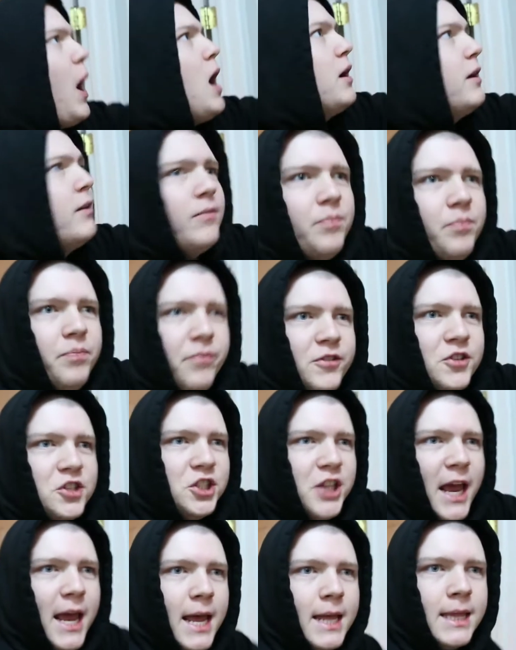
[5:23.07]
bug
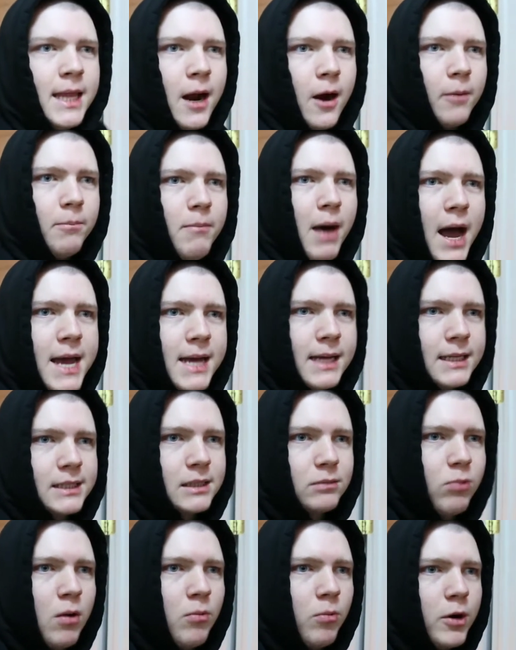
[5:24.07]
in there.
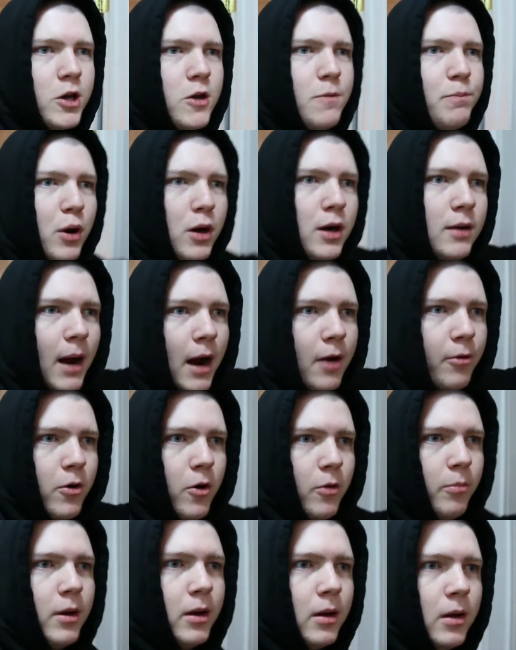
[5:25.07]
Mics, what, what do you put in my
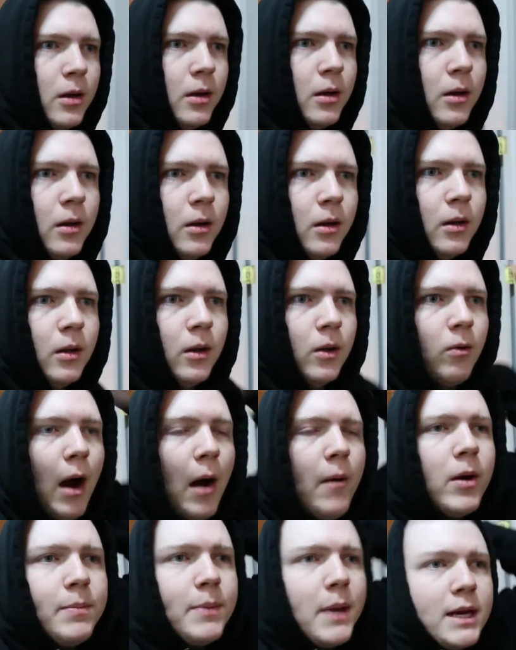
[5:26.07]
room? Issue?
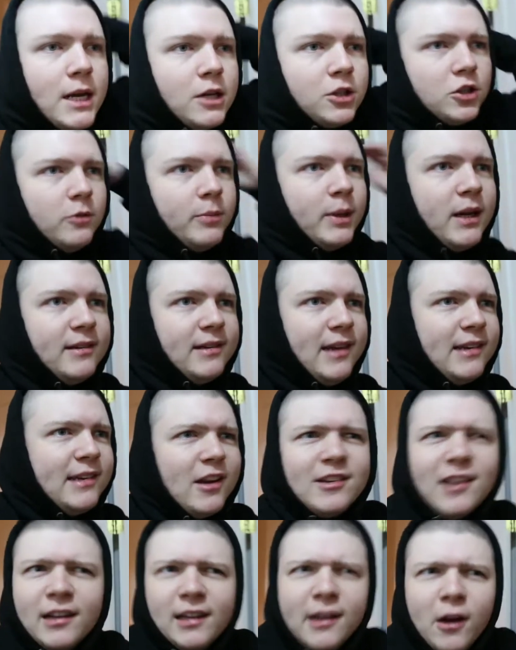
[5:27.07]
Why would it be an issue? Because
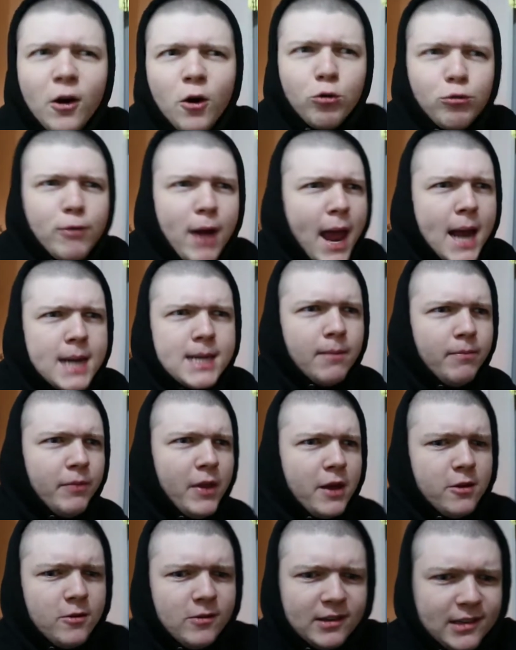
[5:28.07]
it's, it's a little issue? random
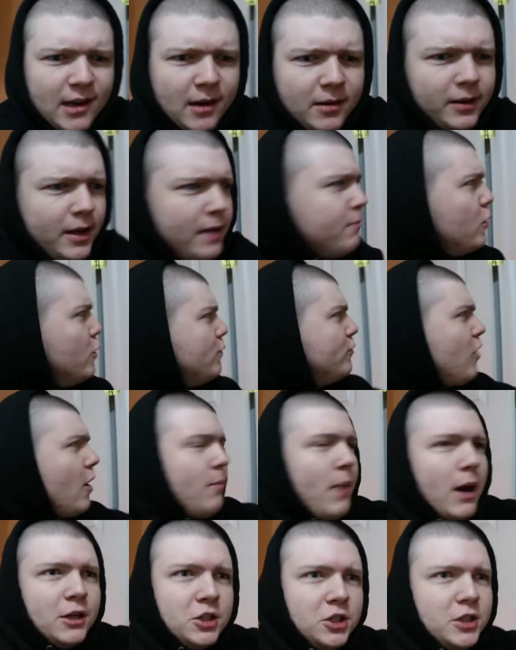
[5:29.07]
that you suddenly moved
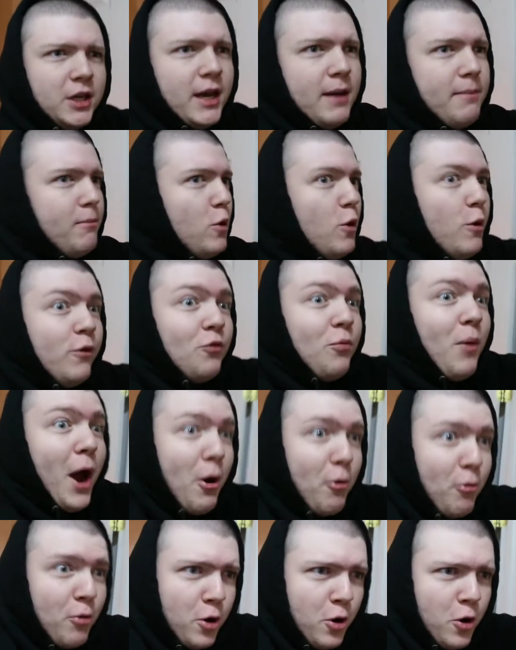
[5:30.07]
on my shit, moved
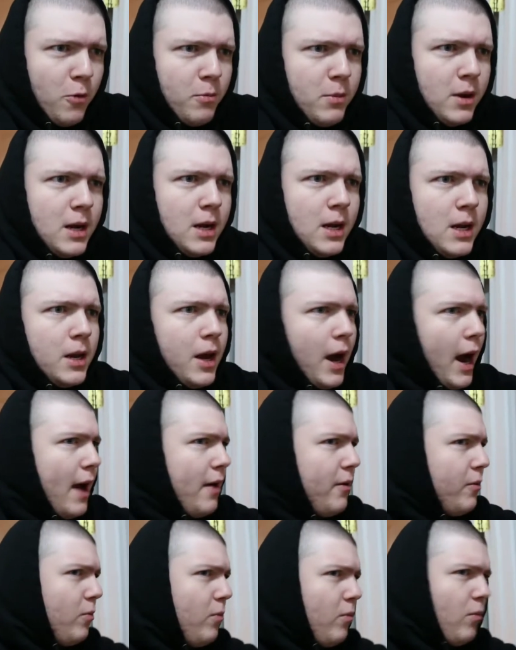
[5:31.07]
my room.
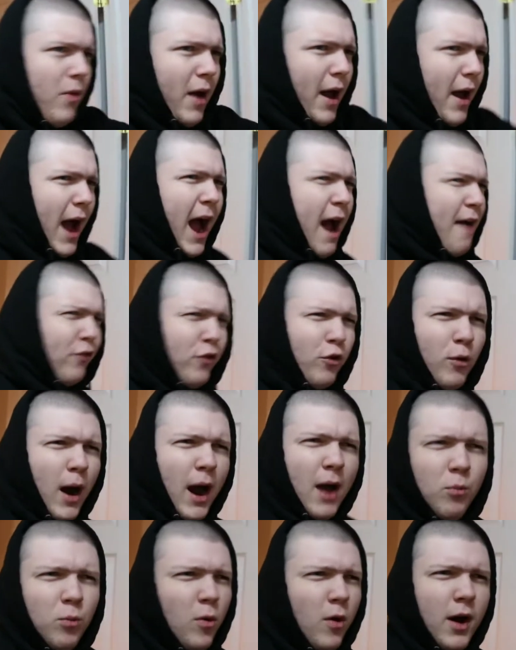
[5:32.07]
I, after
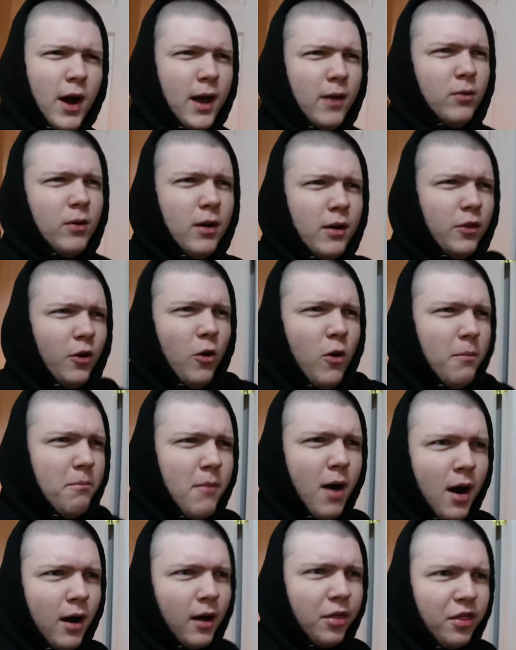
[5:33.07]
I what the whole
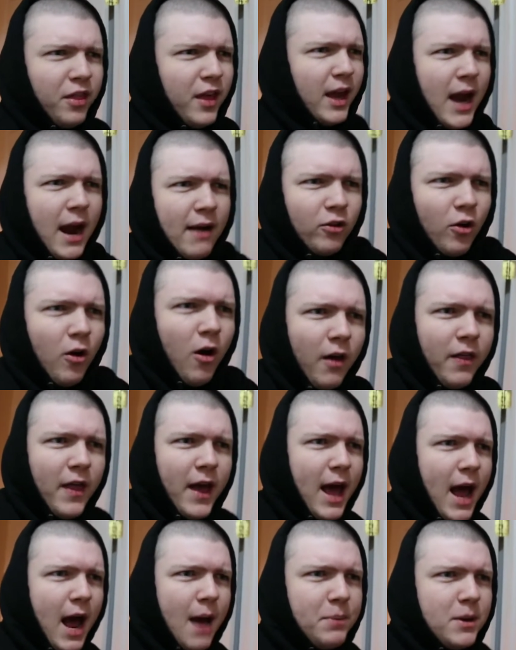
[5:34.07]
monk thing. After all
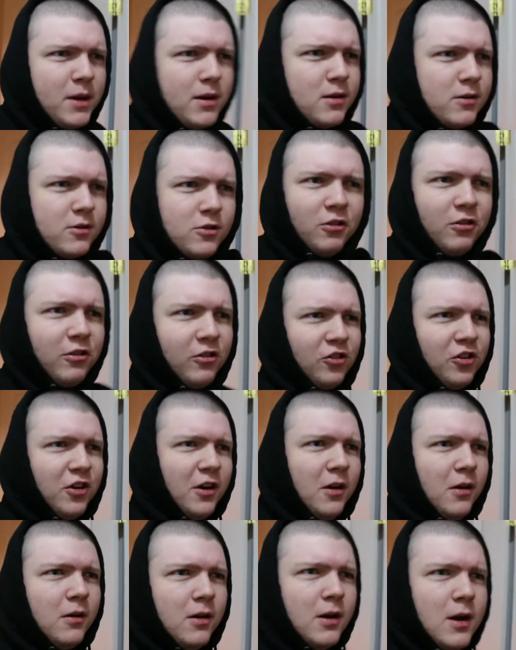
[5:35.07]
that happened, you're just
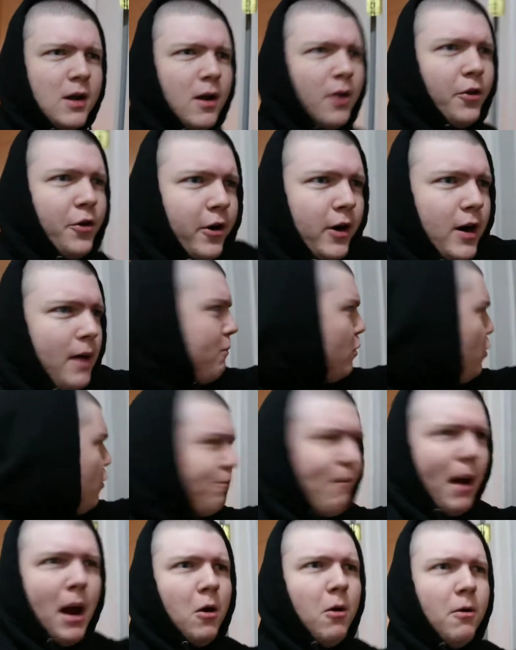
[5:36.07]
chill. You're gonna
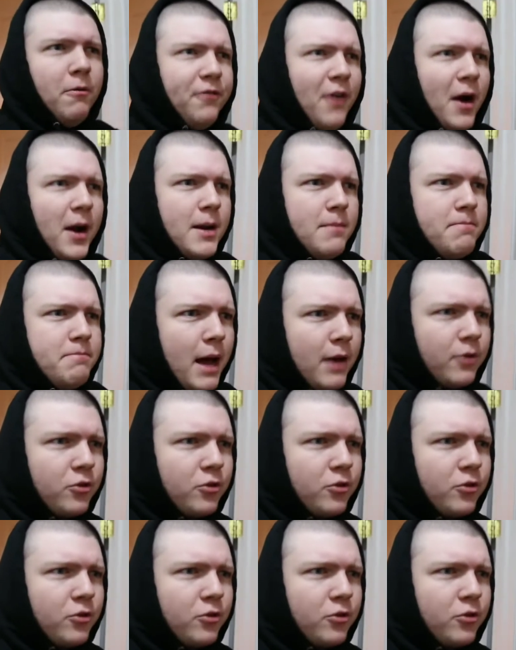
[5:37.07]
move my whole fucking